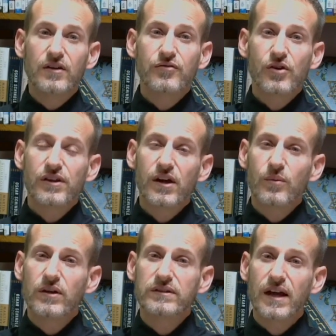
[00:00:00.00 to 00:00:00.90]
"For there
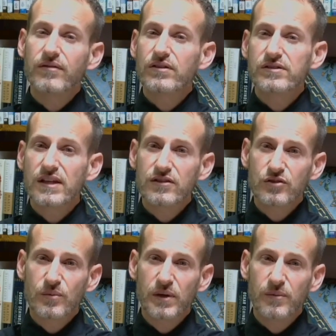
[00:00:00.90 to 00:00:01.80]
will never cease
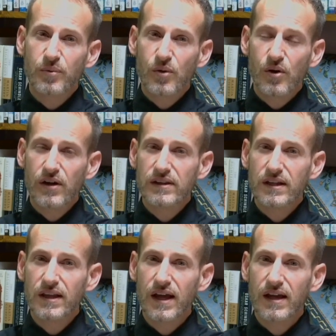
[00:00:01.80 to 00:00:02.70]
to be poor in
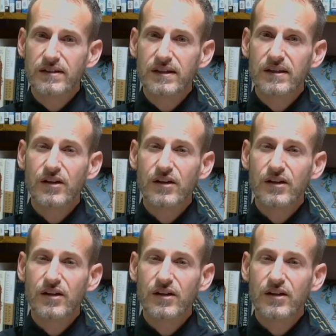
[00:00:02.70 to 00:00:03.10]
the land.